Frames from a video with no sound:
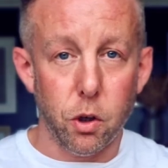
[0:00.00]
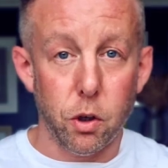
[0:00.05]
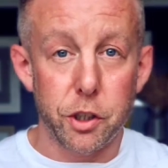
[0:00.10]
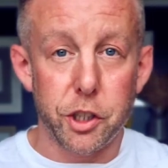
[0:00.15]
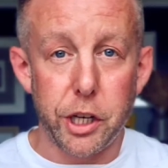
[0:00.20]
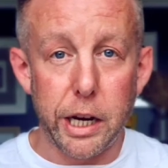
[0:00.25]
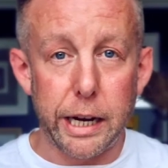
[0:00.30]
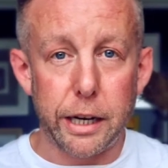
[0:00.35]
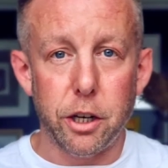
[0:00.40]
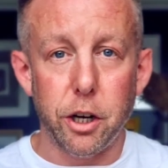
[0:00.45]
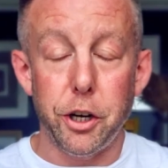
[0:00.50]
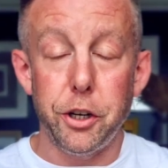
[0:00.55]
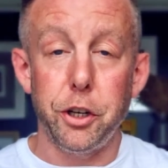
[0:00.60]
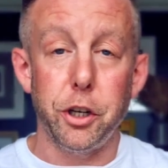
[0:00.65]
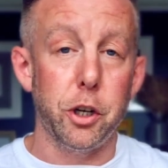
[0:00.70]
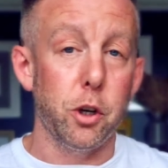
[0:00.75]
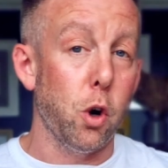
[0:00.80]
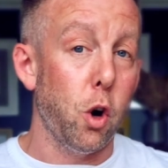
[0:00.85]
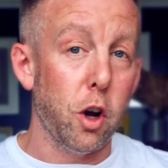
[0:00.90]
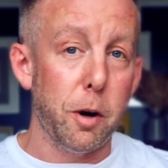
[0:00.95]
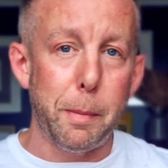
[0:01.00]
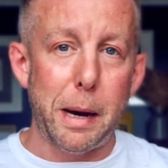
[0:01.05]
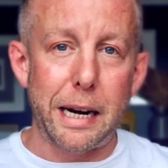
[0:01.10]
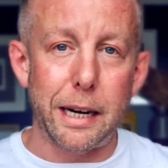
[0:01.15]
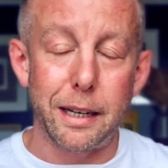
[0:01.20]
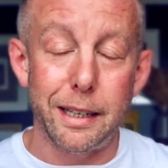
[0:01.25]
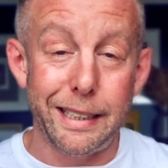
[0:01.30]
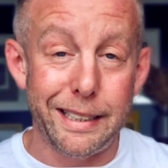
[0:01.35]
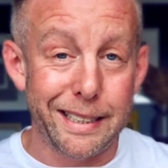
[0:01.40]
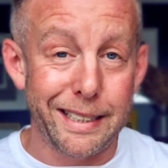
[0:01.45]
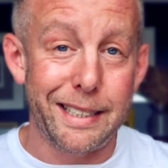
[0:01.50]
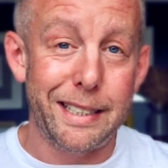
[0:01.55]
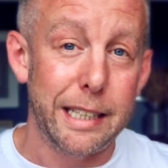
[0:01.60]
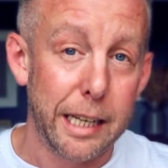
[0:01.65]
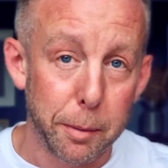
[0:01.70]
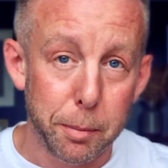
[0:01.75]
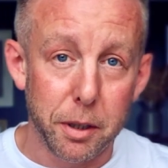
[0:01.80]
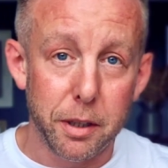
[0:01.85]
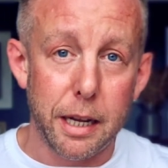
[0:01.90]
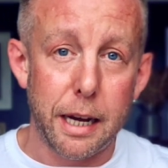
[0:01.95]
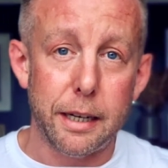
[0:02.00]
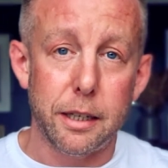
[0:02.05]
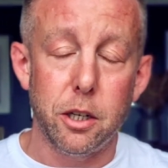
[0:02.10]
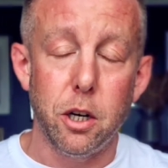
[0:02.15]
checkout, you can automatically disable that